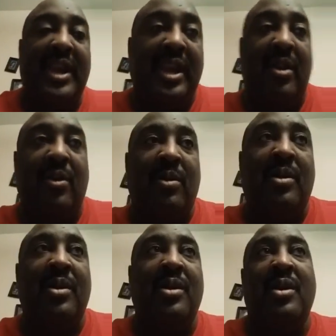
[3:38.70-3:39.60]
here.
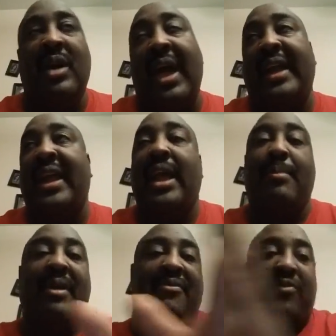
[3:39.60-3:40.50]
I can
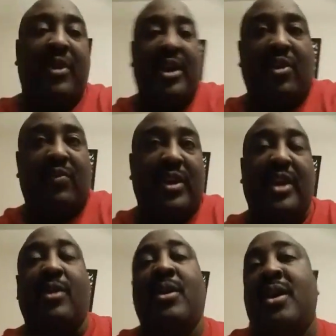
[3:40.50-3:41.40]
have my freak over
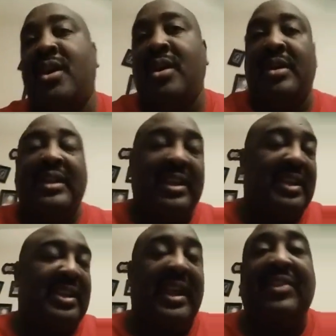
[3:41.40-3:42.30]
here.
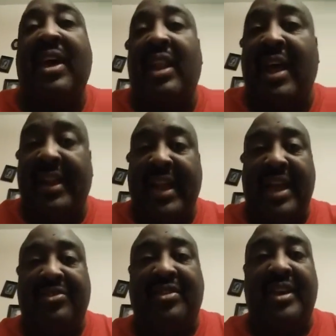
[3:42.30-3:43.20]
That's how a lot of
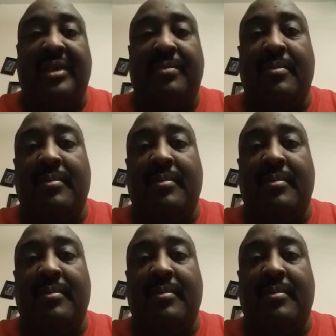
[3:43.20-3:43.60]
guys think.